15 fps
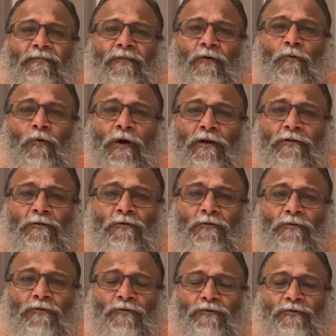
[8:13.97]
Who are
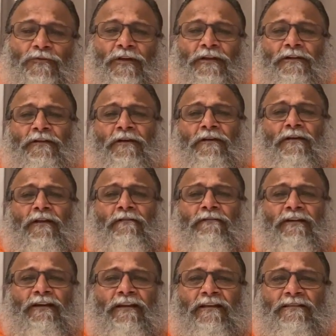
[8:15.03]
you? The eternal
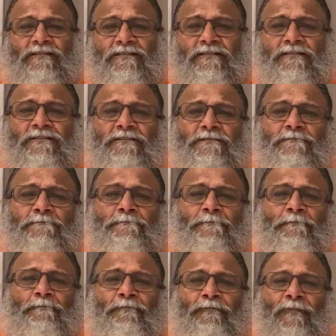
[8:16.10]
witness
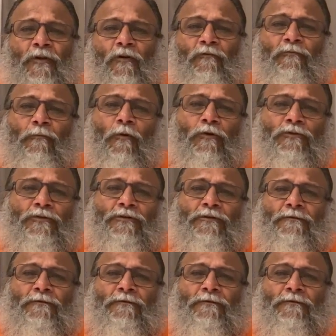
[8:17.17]
of both.